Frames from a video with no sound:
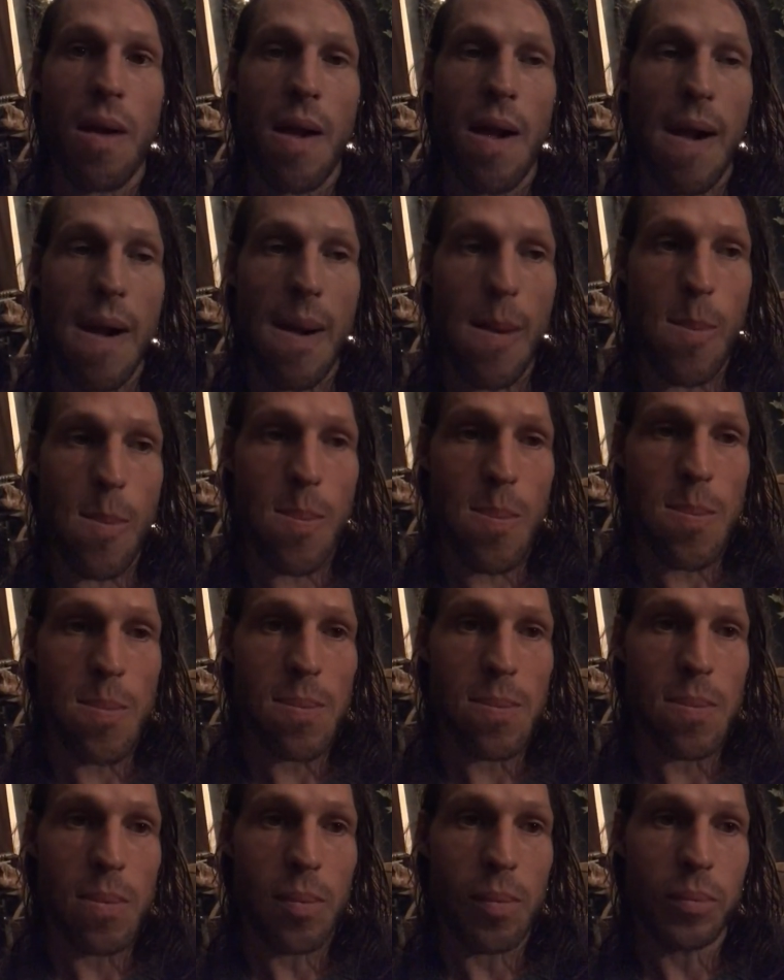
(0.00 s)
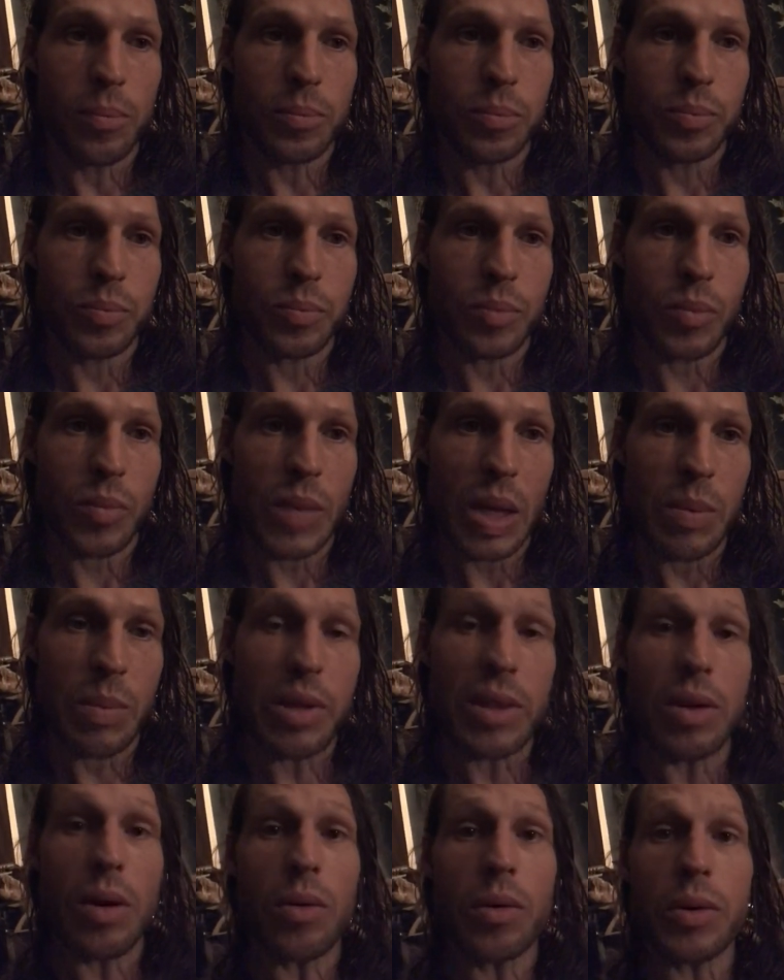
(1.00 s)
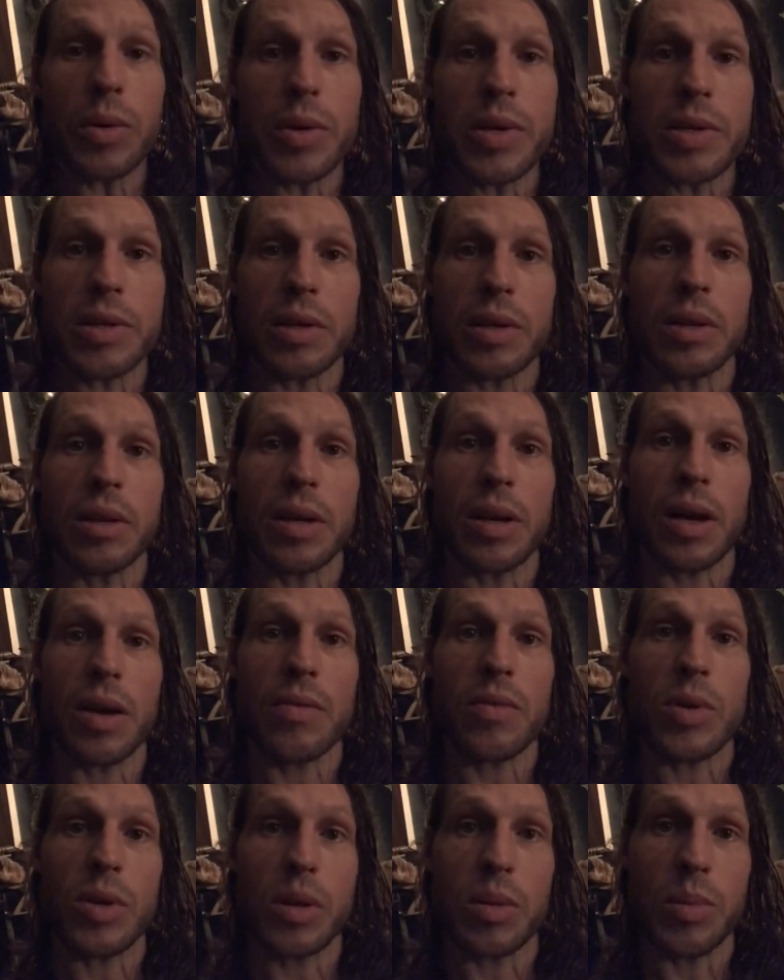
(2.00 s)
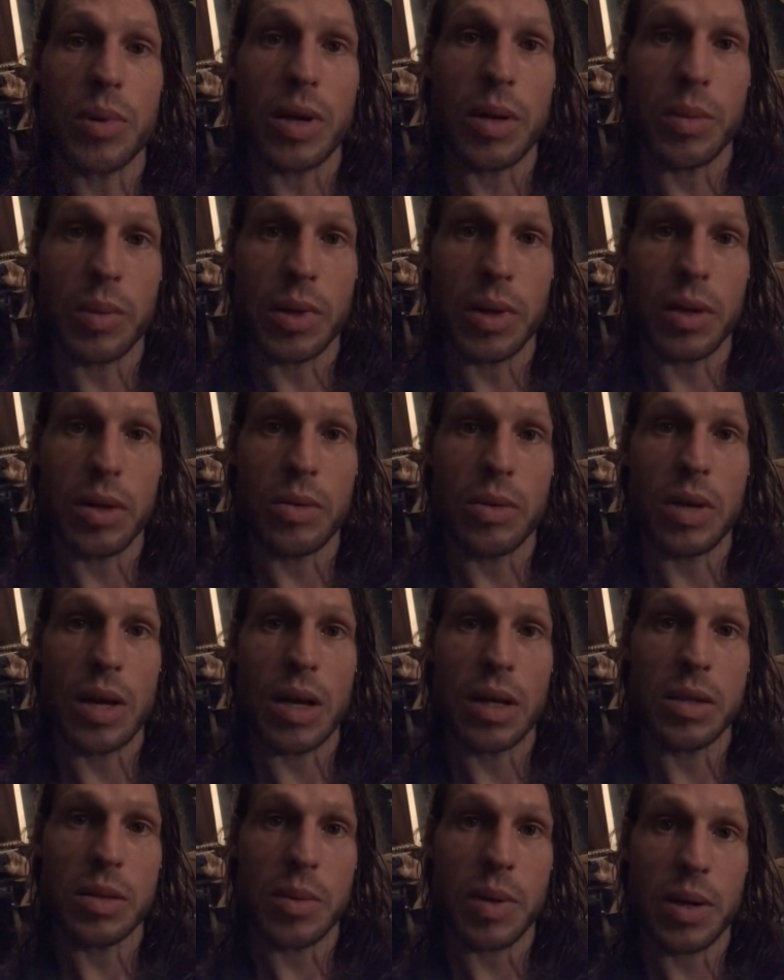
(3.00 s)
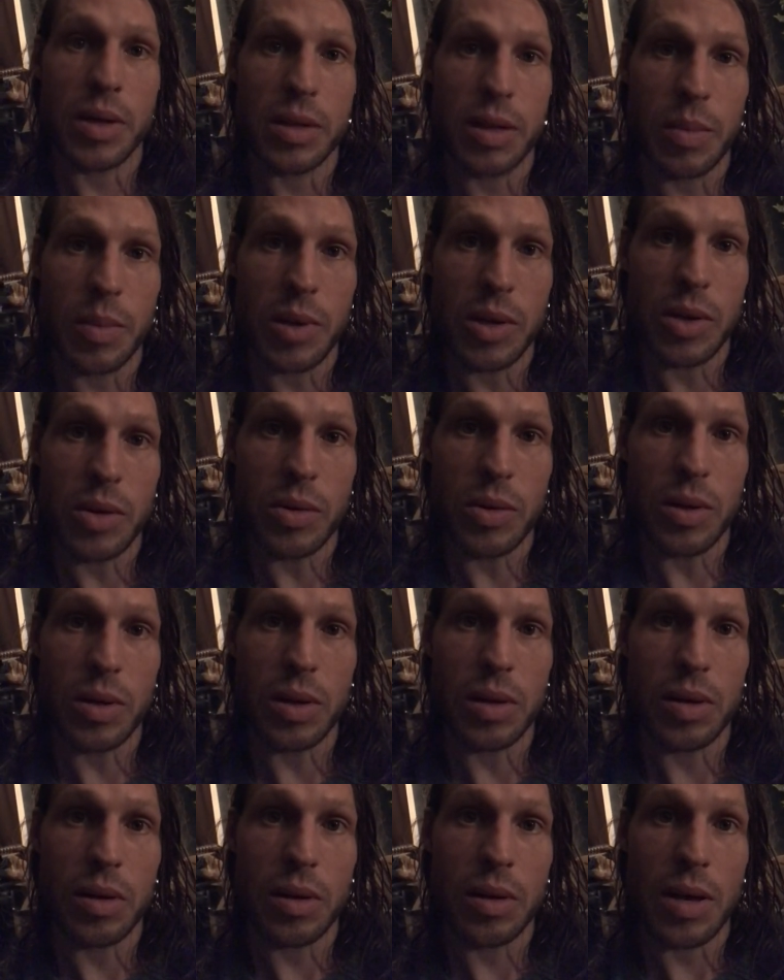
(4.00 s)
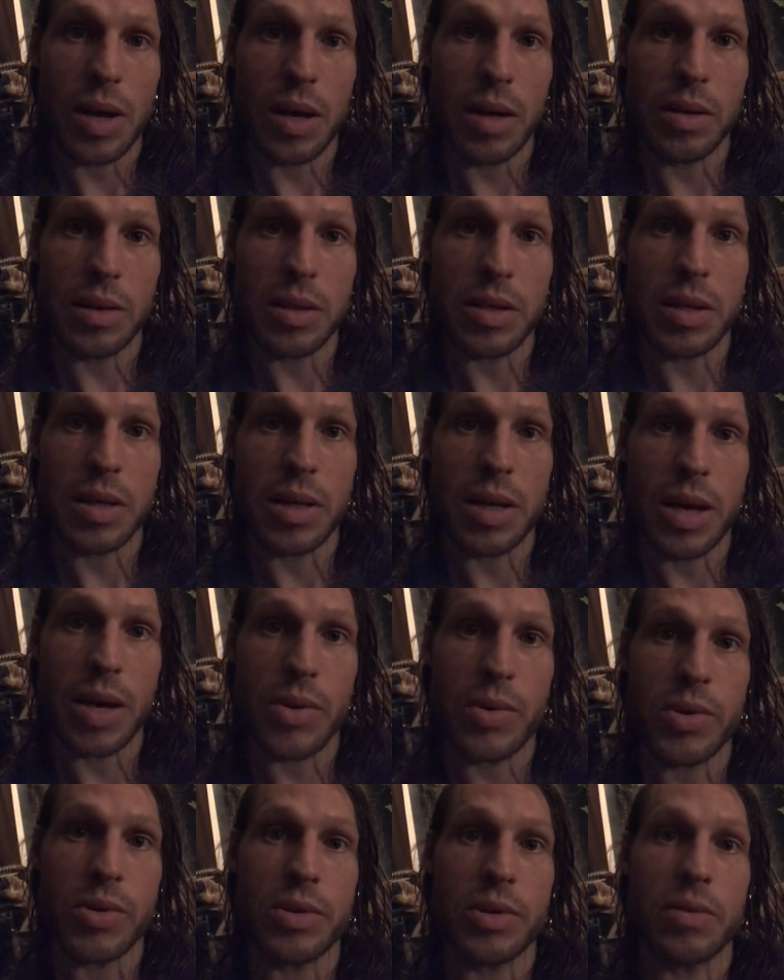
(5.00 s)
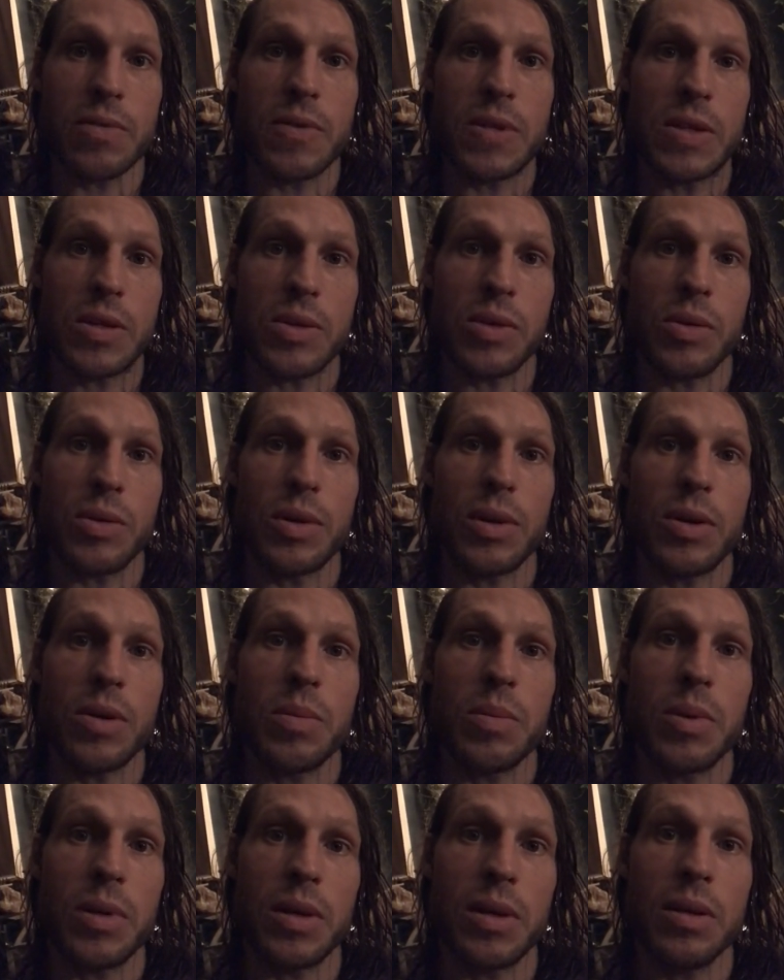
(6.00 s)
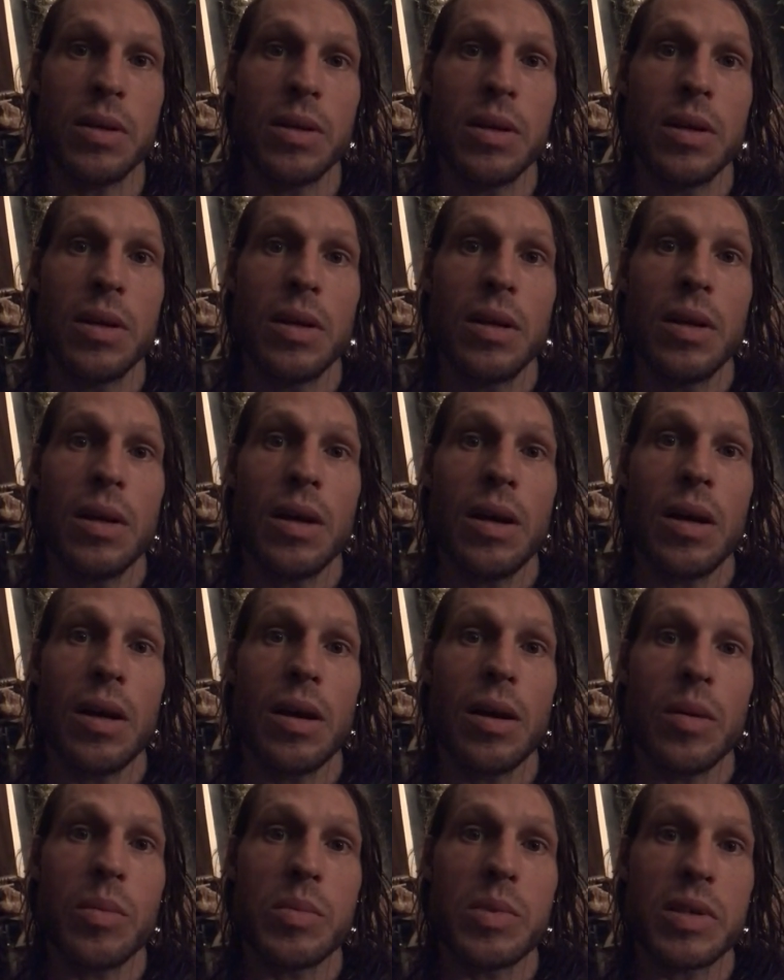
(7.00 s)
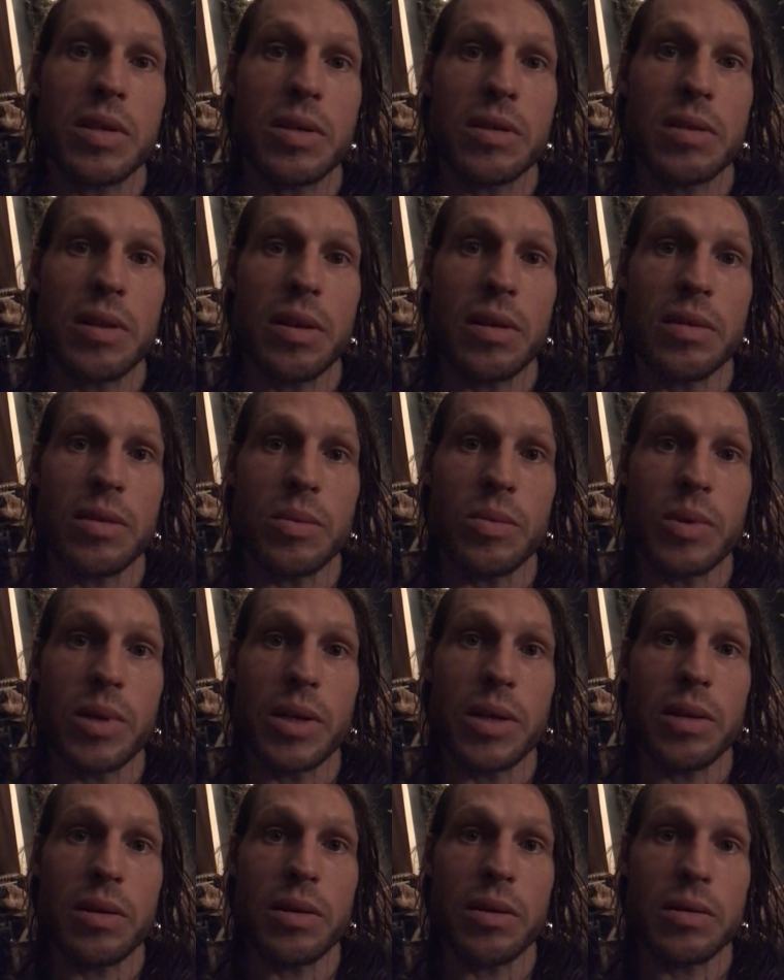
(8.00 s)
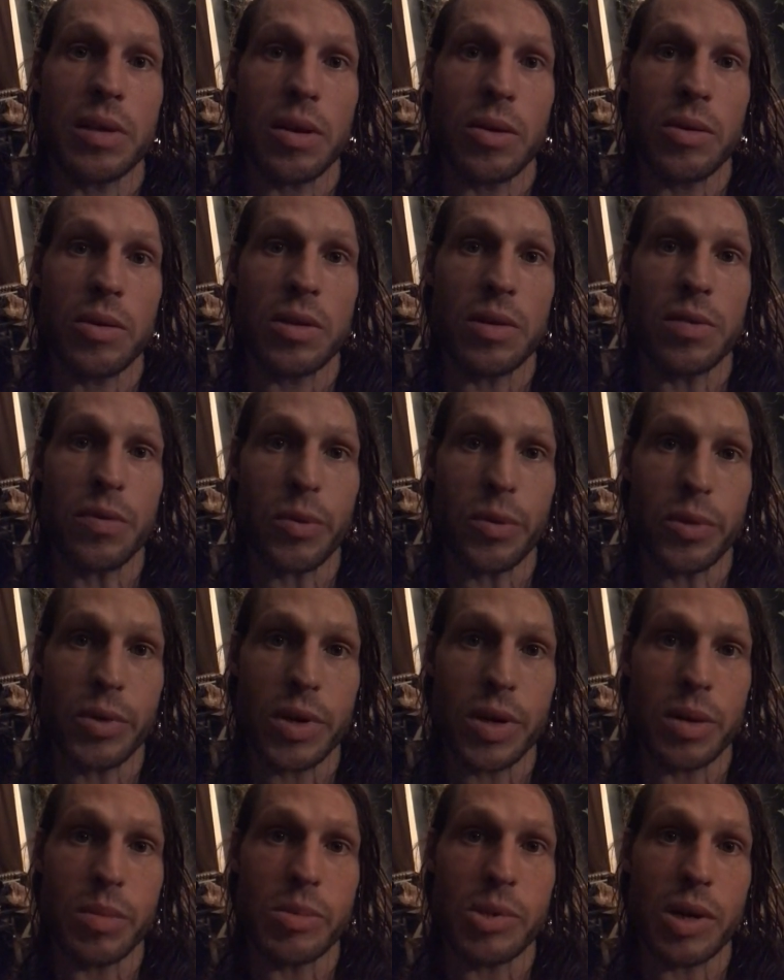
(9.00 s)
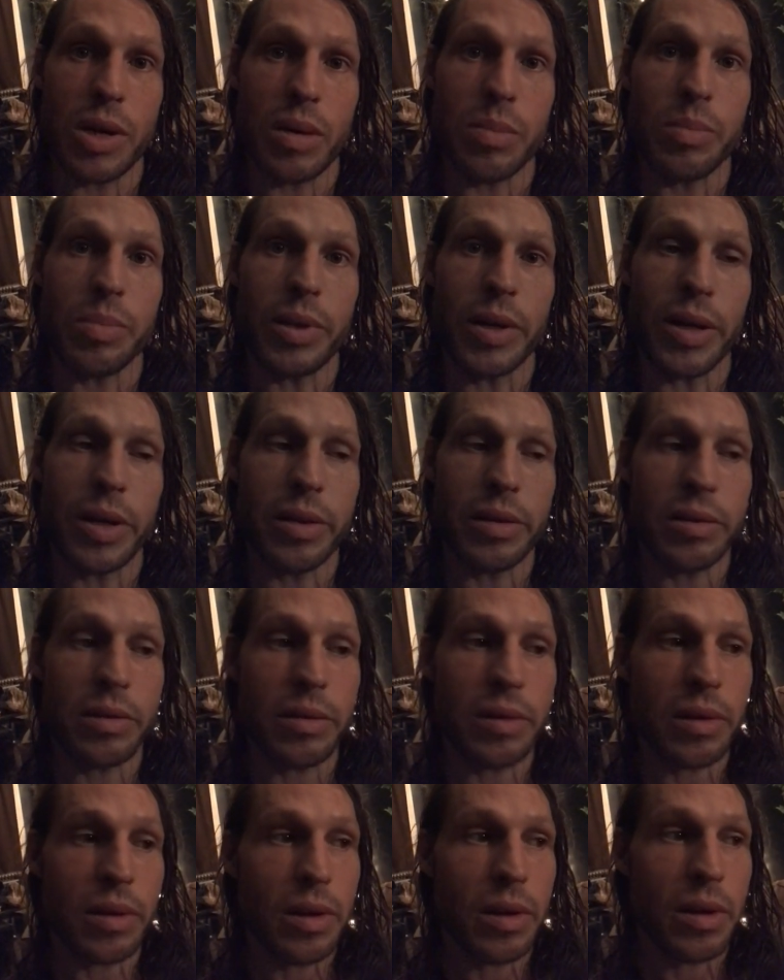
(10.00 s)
Um, but the only reason that I've really been able to do that is because I've been doing eight to 10 hours of physical therapy um, six days a week. So it's a full time job plus